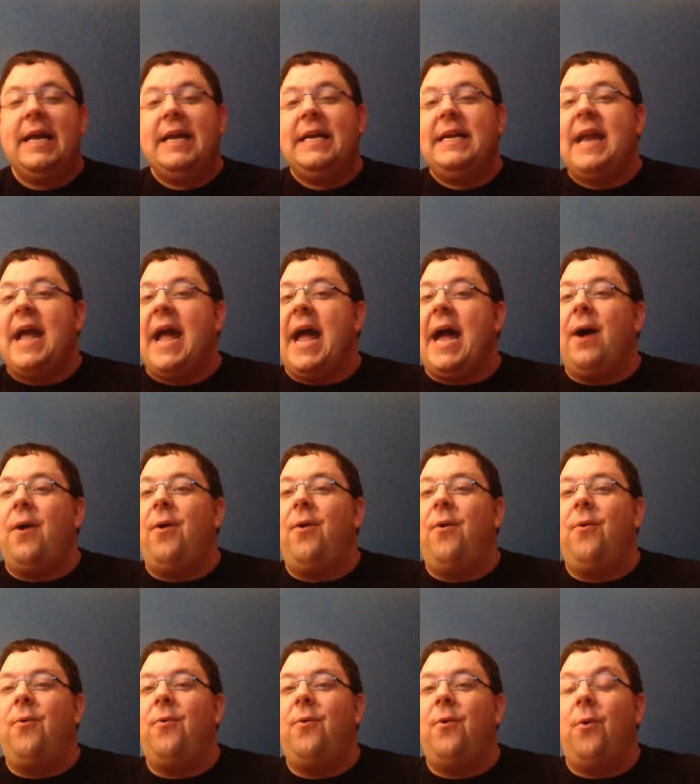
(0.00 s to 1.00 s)

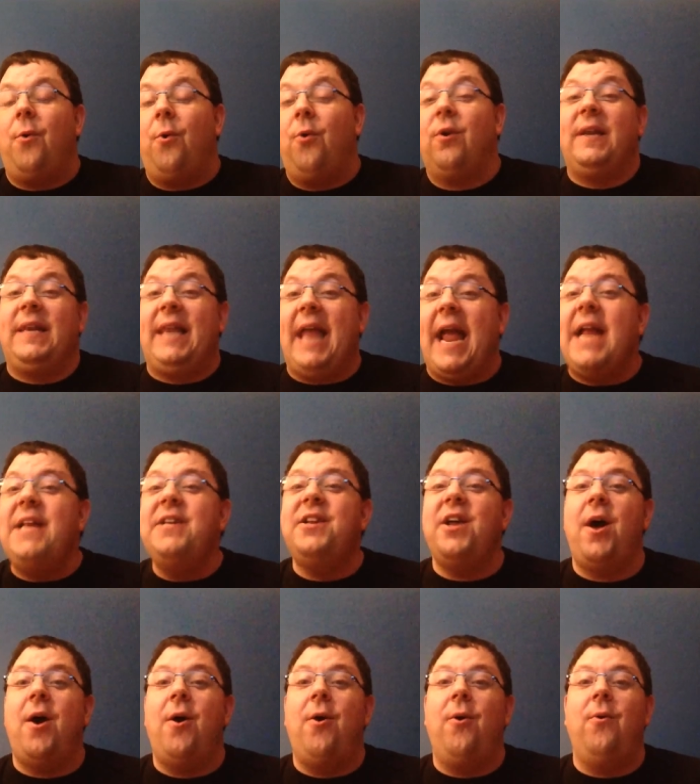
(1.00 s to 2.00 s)
Now,
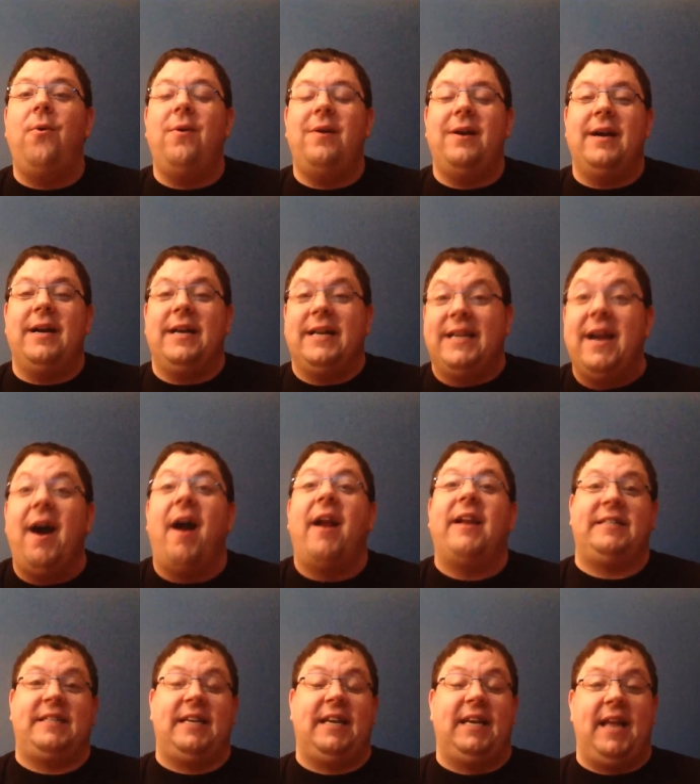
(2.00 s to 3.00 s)
Orlando got
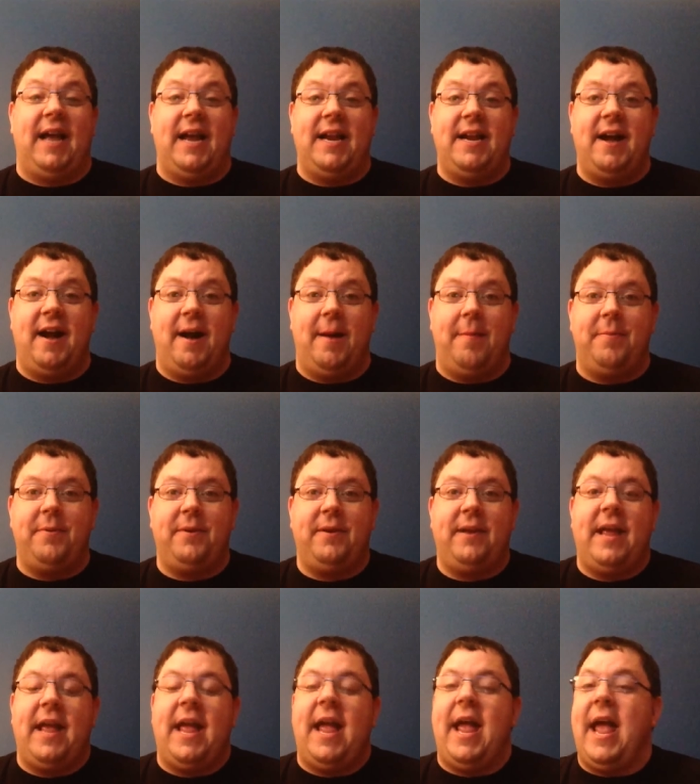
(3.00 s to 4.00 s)
it to line up
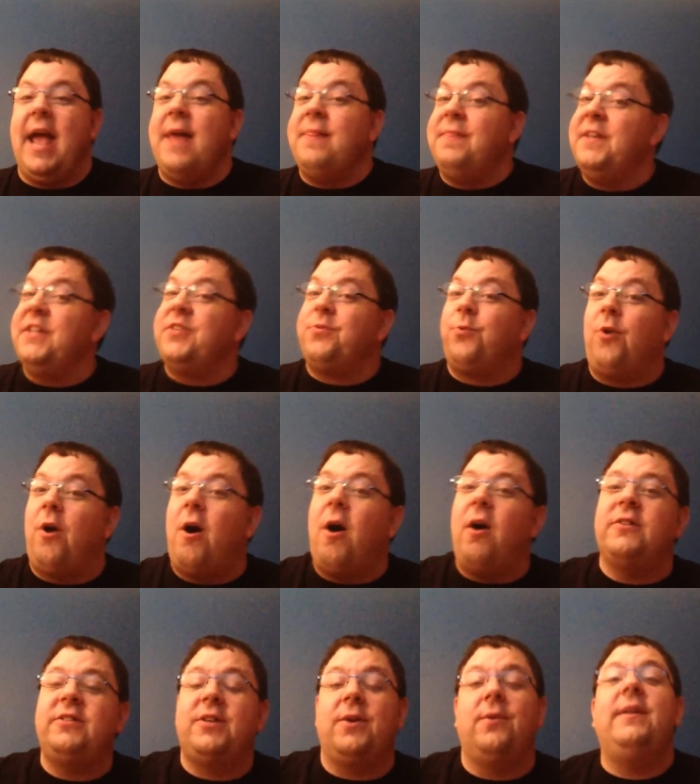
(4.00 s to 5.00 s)
and this will
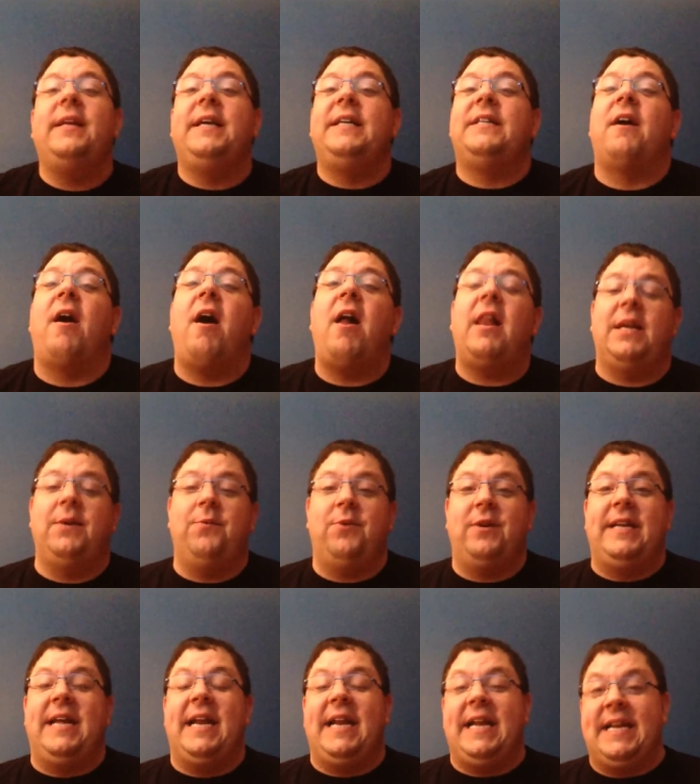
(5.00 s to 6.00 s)
also lead to
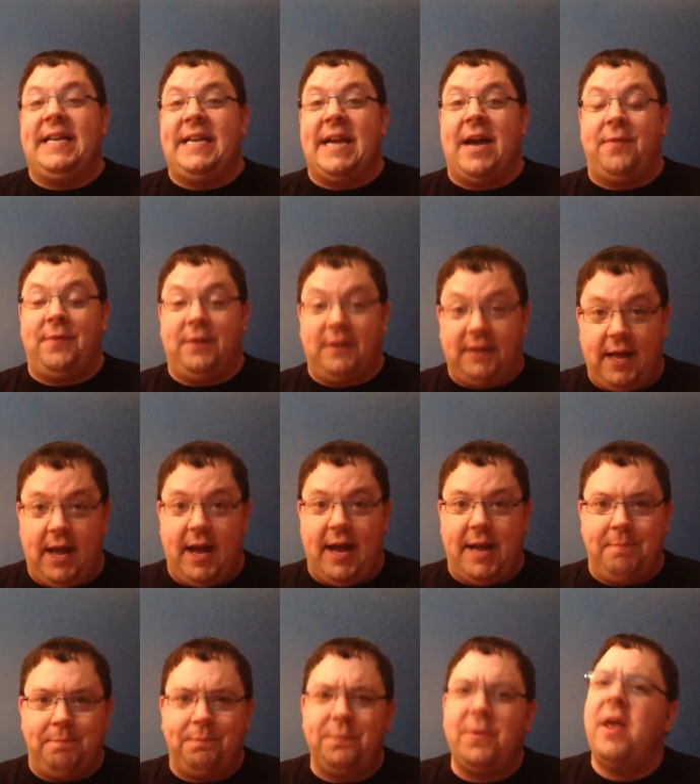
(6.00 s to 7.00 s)
Hollywood getting it down the
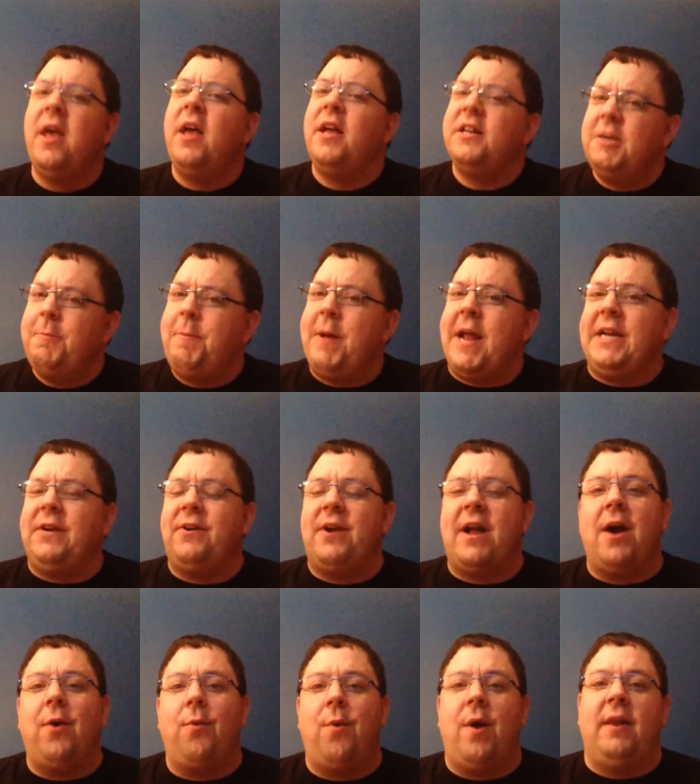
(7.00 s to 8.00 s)
line, depending on
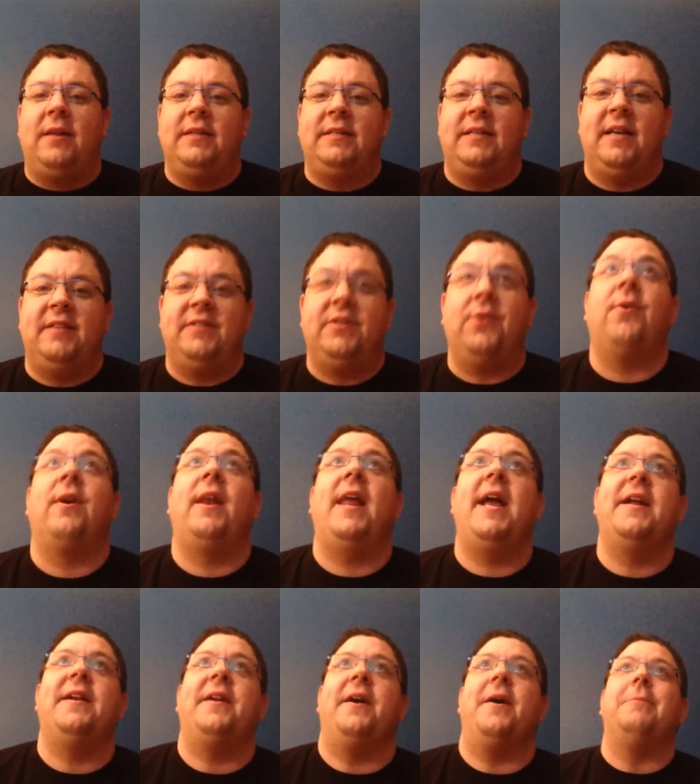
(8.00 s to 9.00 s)
how well it does in
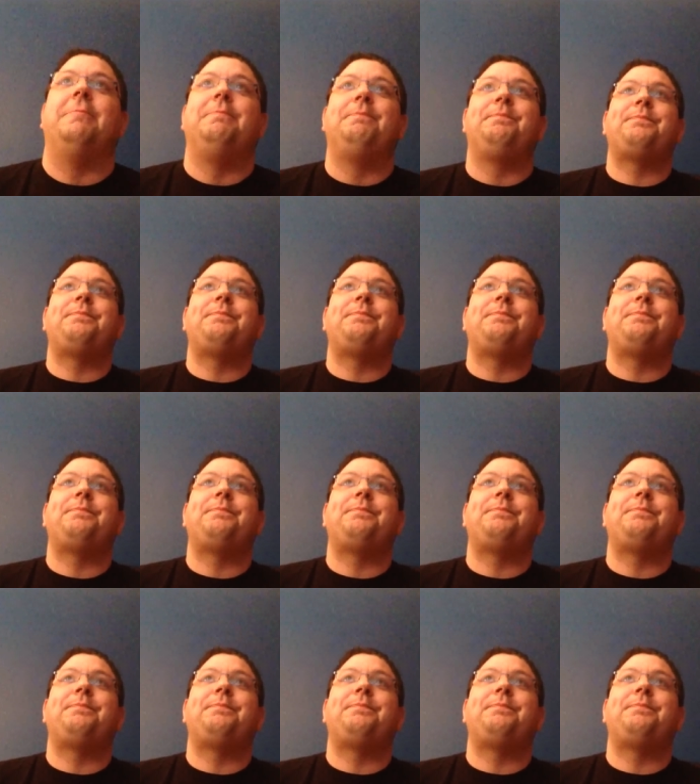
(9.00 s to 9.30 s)
Orlando.